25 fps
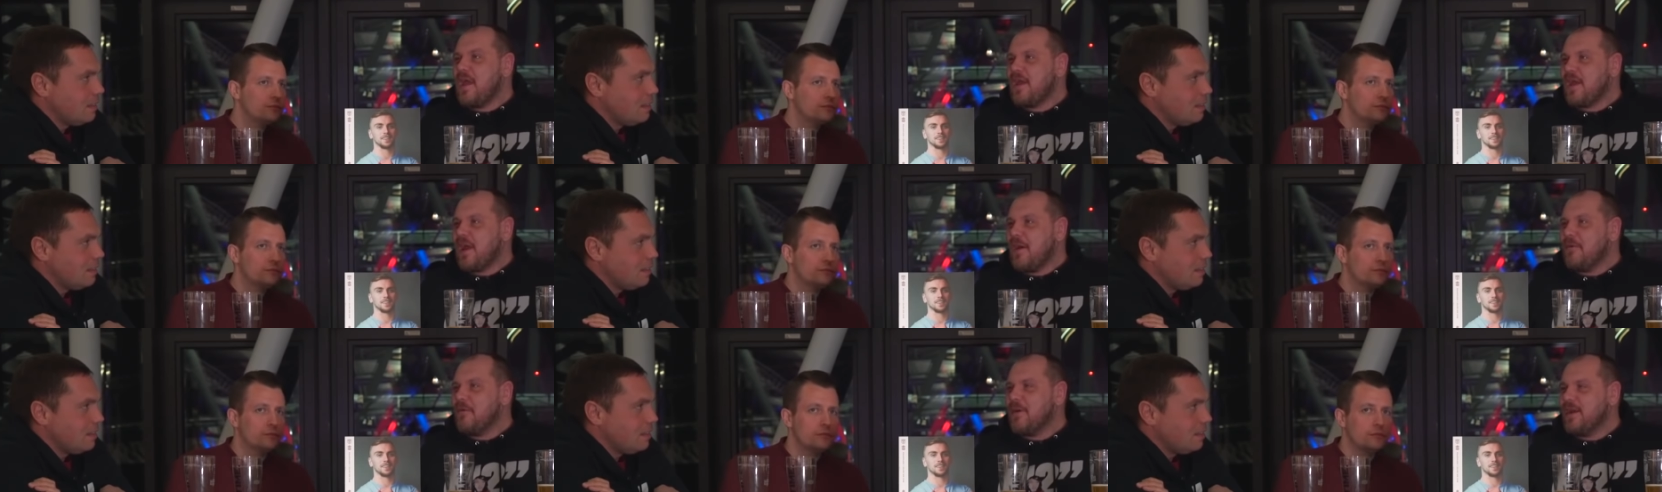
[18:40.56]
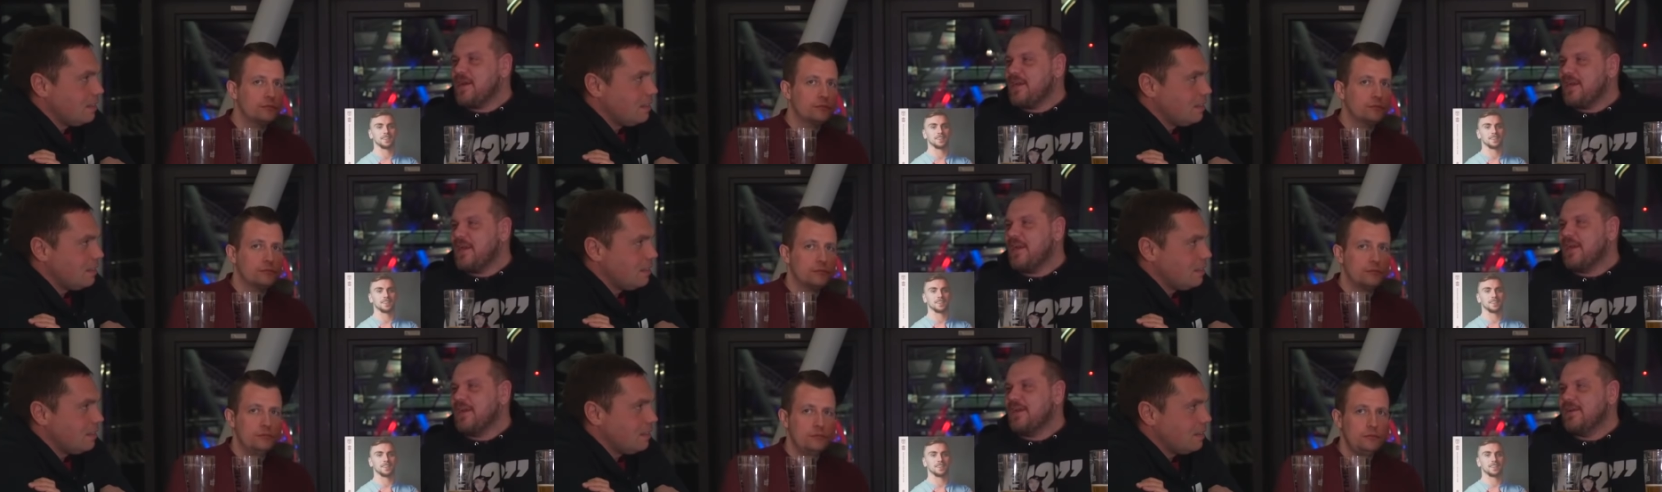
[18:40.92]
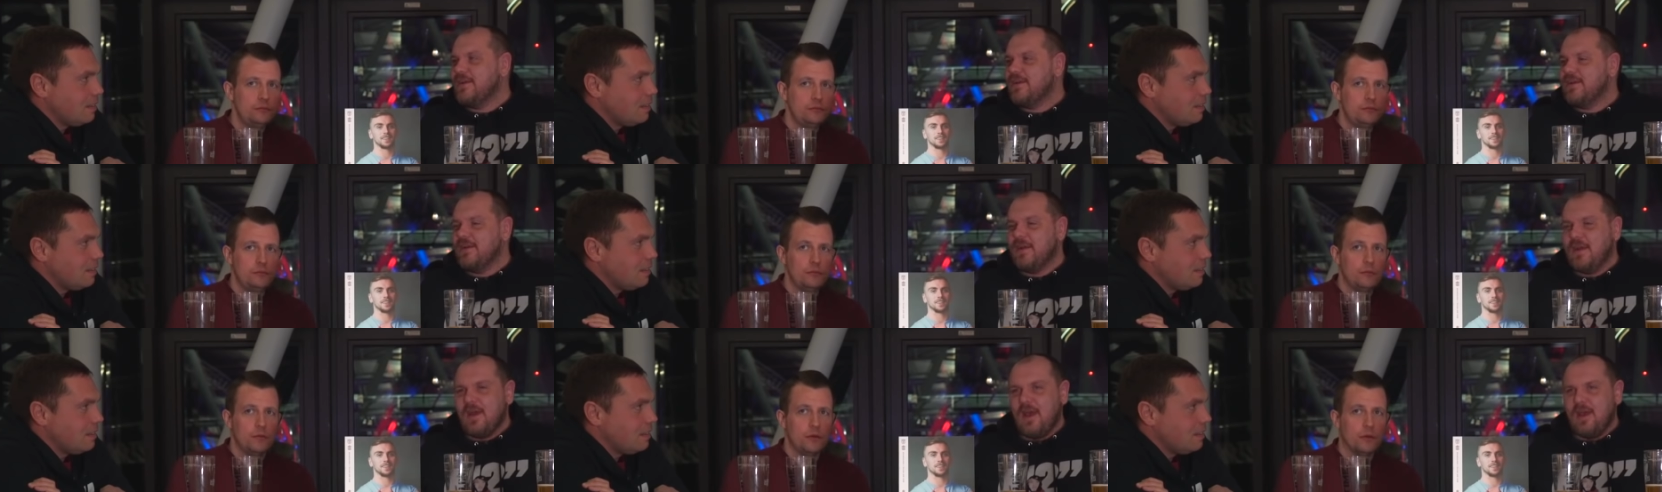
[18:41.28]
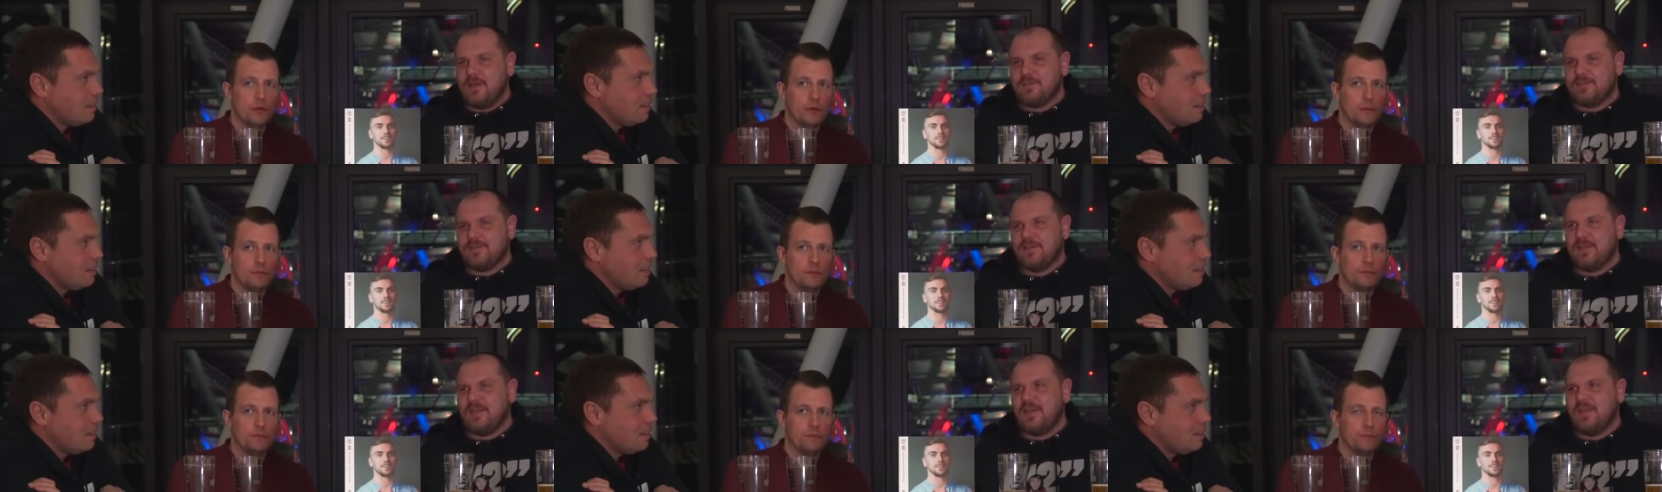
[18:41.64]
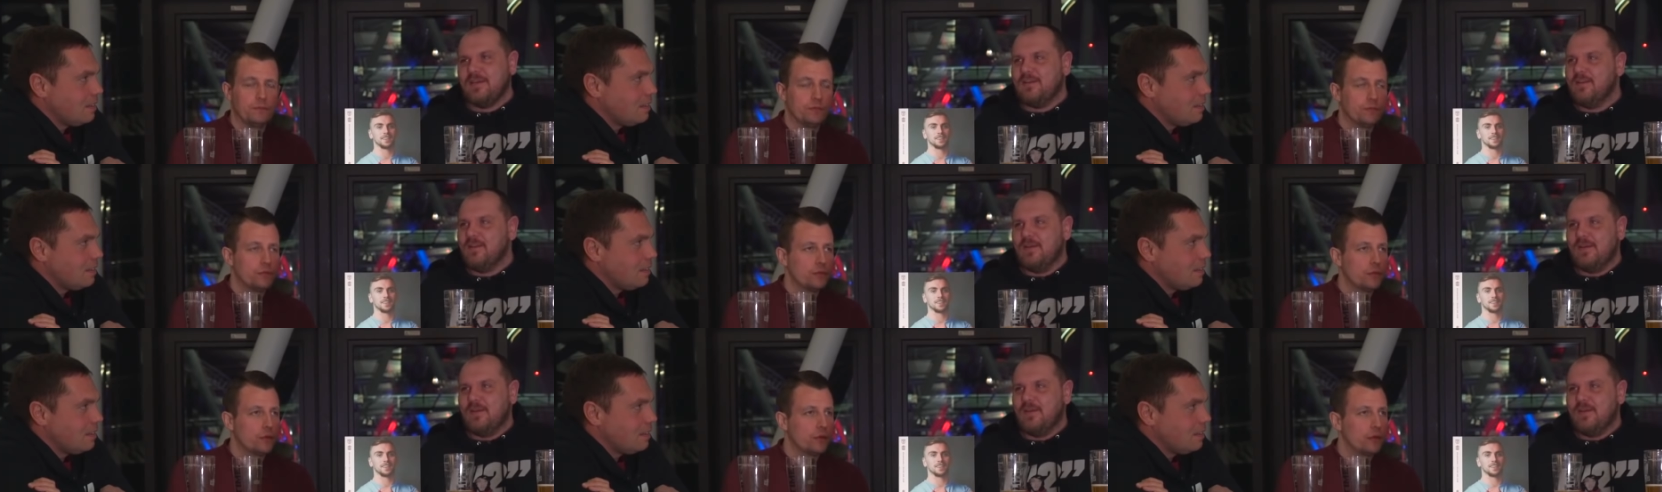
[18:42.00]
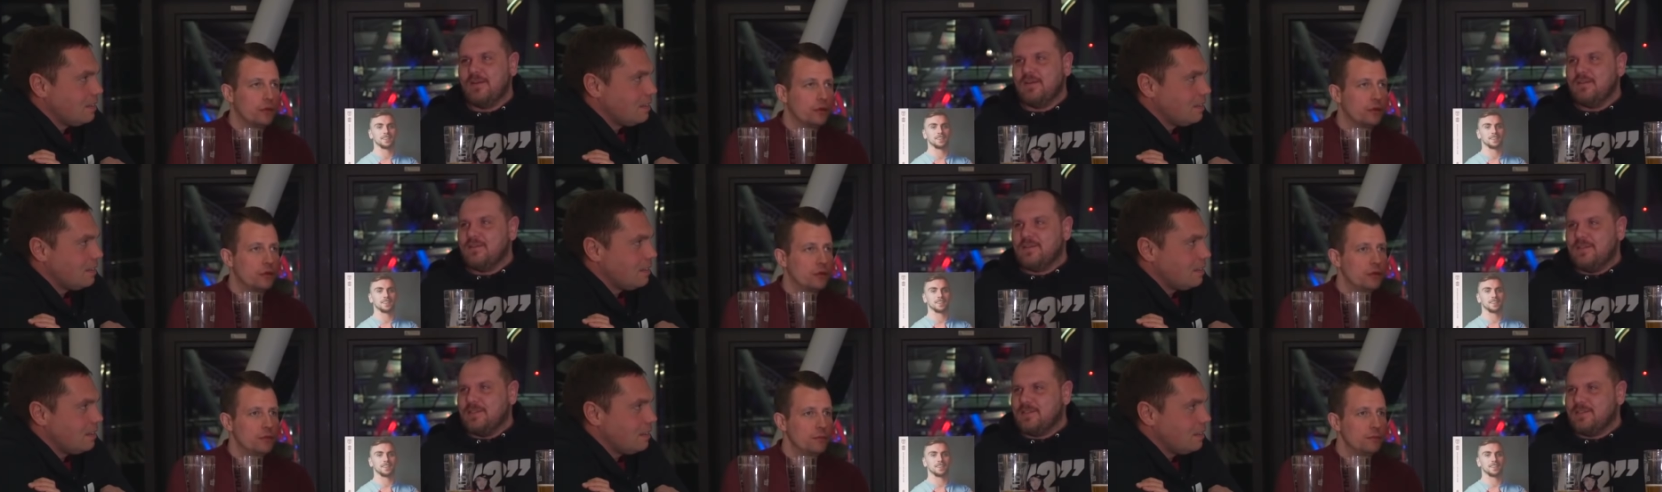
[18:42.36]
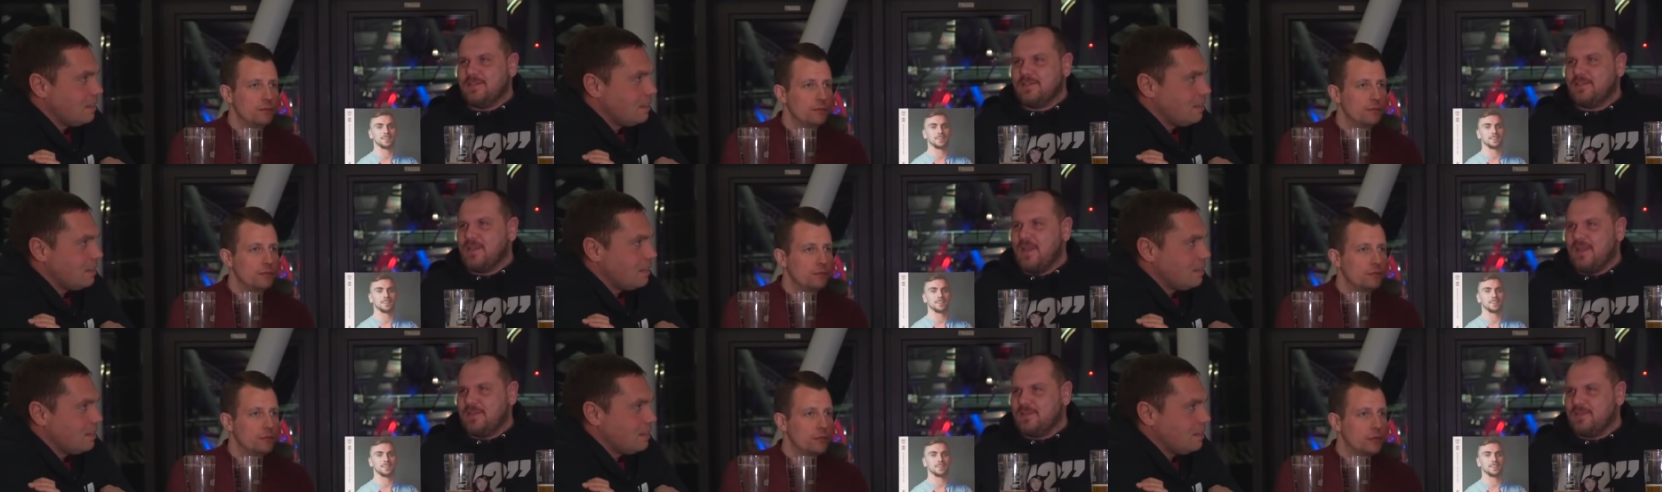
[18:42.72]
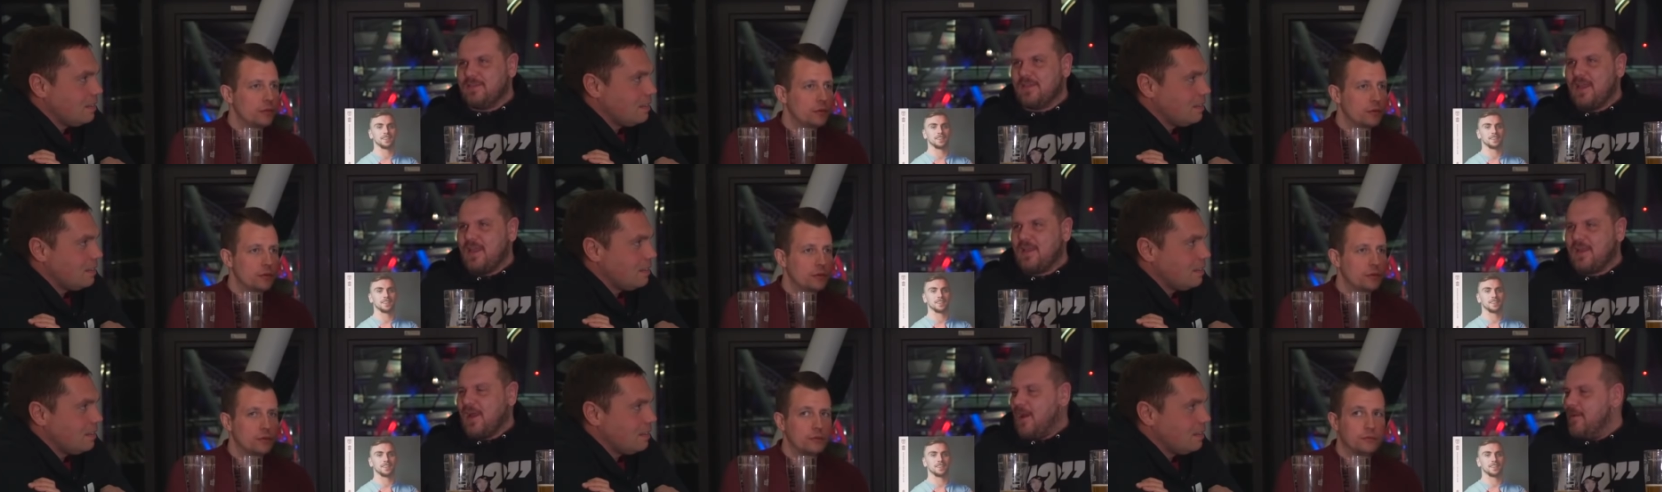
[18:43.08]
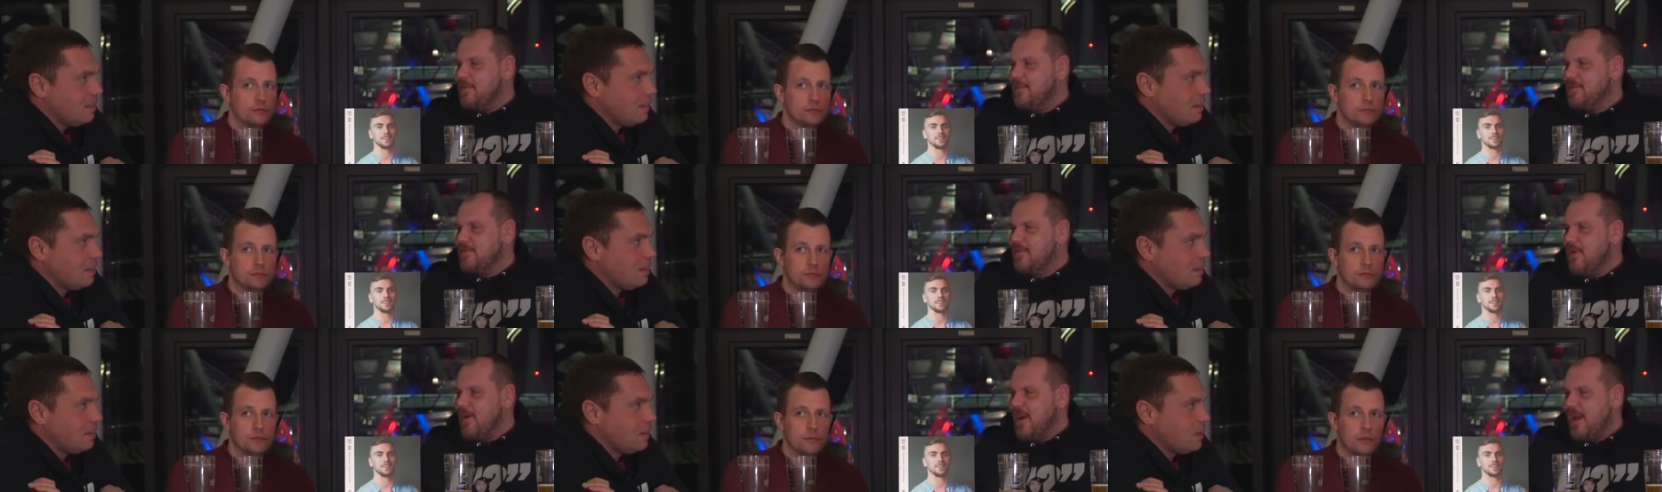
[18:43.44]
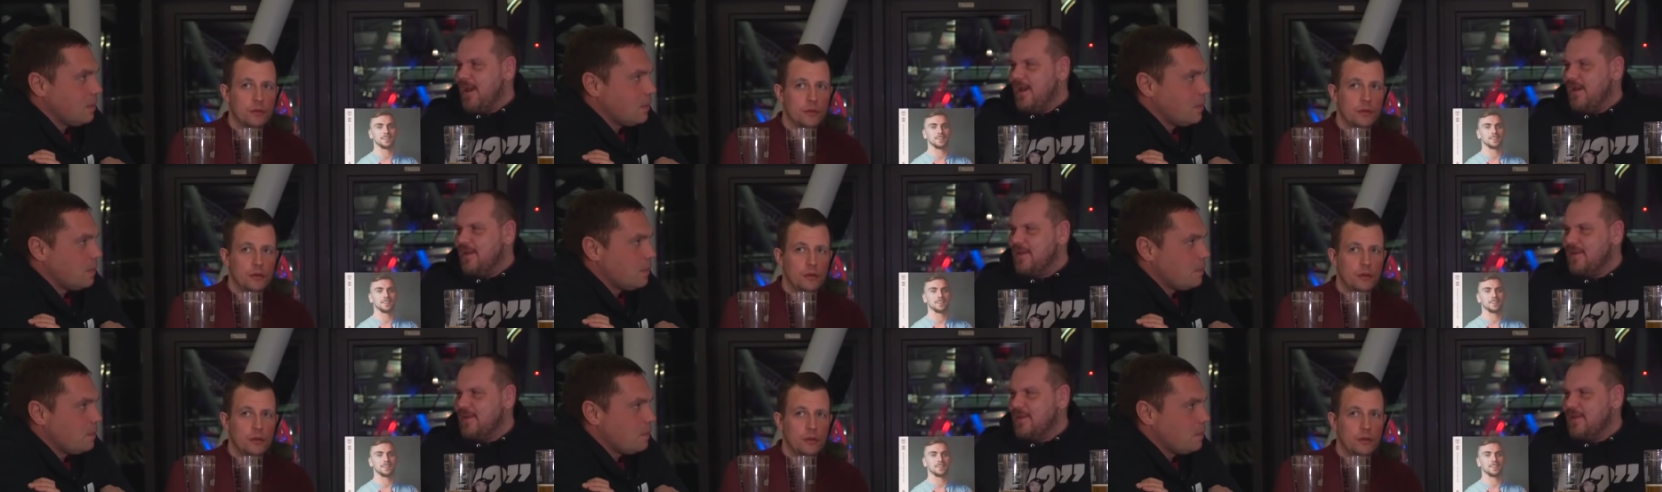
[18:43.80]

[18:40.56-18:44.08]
Speaker 1: that guy went in, I was thinking, let's get up. Oh, right.